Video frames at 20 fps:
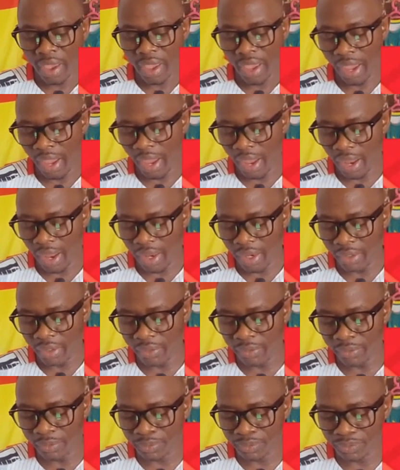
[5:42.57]

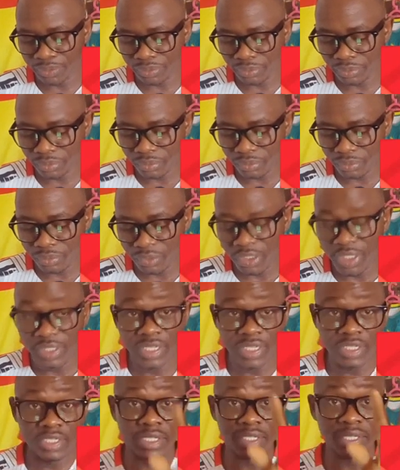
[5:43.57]
and
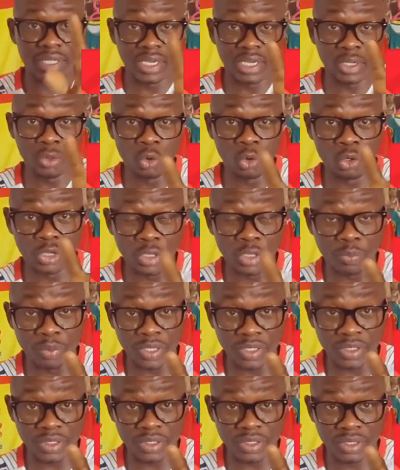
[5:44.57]
this is the 3
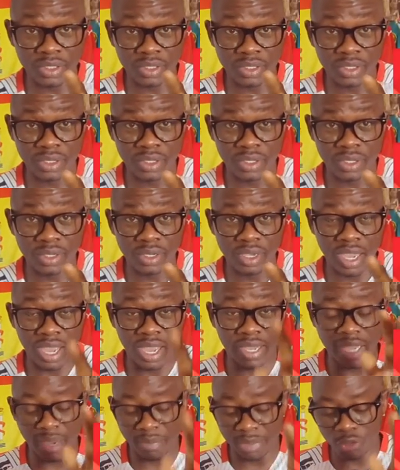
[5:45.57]
goalkeepers are
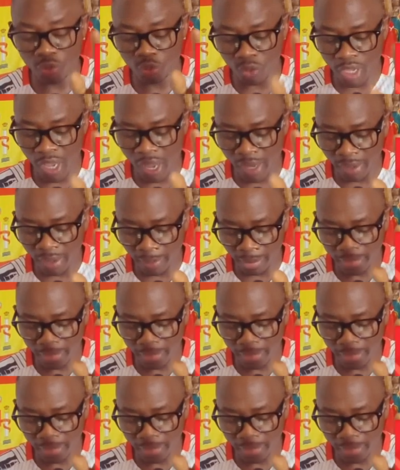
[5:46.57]
coming to Ghana.